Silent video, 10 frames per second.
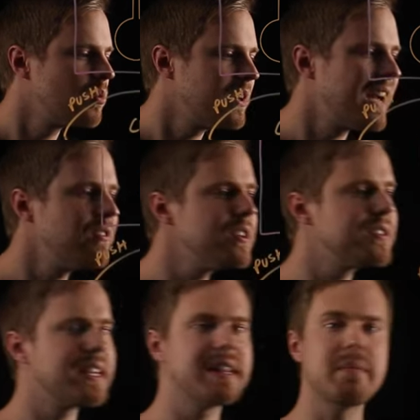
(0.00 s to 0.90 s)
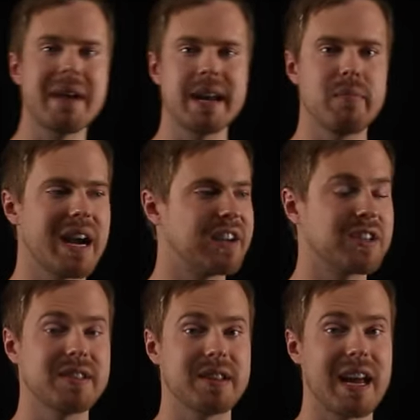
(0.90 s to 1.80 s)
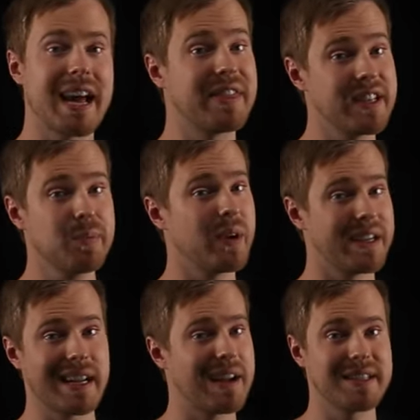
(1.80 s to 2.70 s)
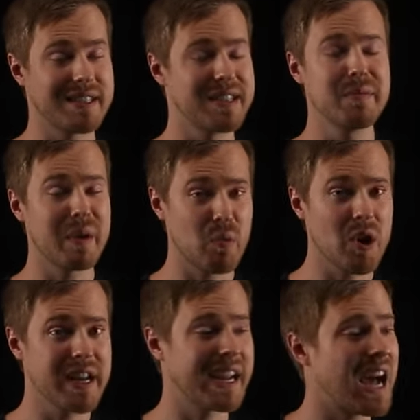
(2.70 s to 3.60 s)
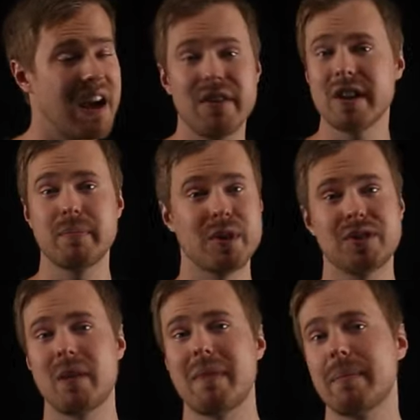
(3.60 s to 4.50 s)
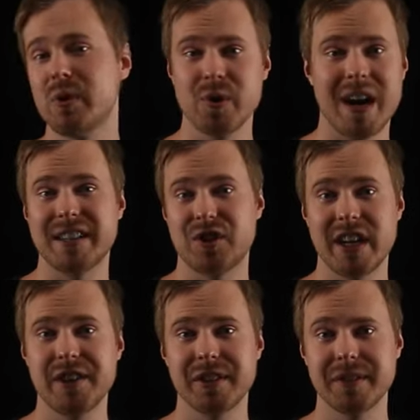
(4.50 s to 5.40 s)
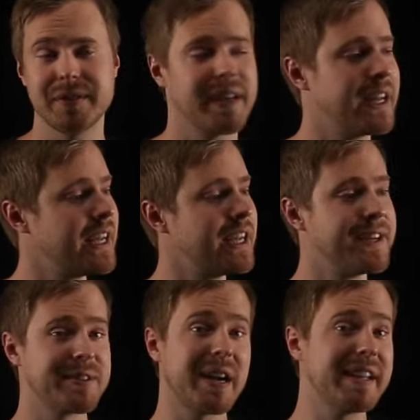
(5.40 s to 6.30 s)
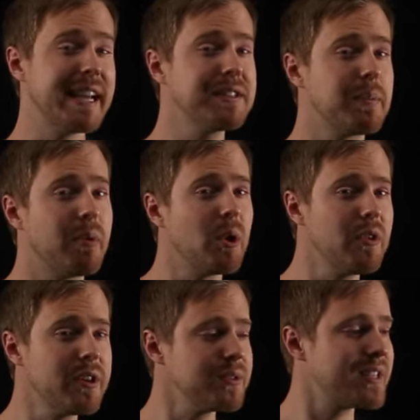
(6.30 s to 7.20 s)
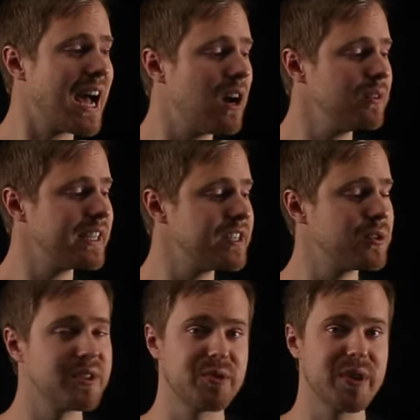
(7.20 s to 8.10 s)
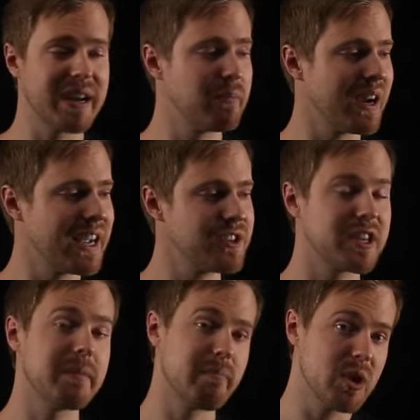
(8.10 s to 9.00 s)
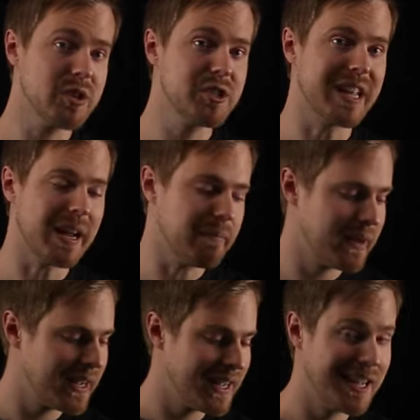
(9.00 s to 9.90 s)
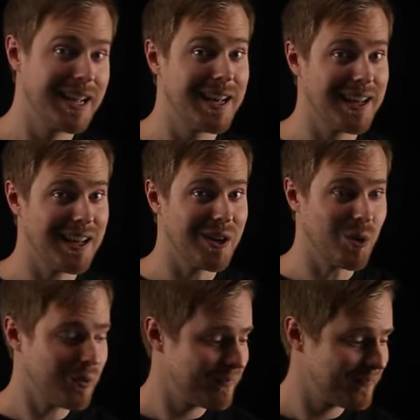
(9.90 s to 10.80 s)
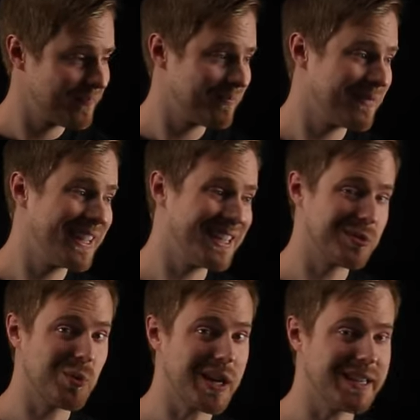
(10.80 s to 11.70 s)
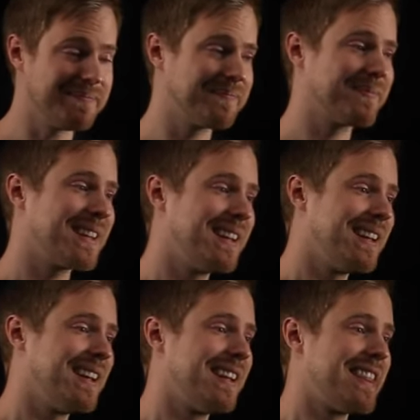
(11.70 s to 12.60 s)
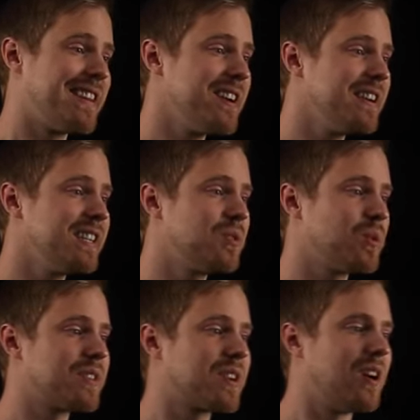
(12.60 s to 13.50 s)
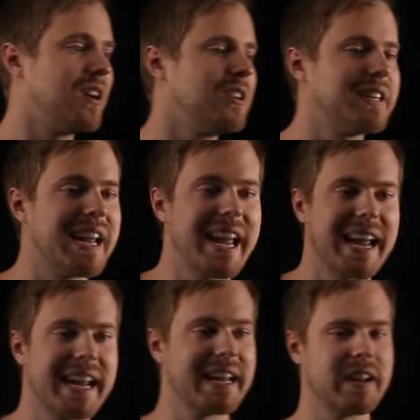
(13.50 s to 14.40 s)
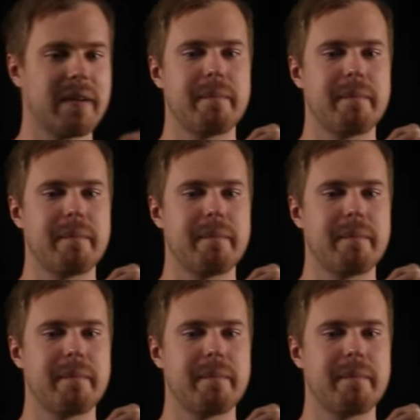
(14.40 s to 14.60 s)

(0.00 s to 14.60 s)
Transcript: whatever is in the main branch. Because at this point, as he's been working, I've already pushed up my bluegrass changes. So now he has to pull those down into his Greg branch and merge them. Uh-oh. Guess what? There is what's called a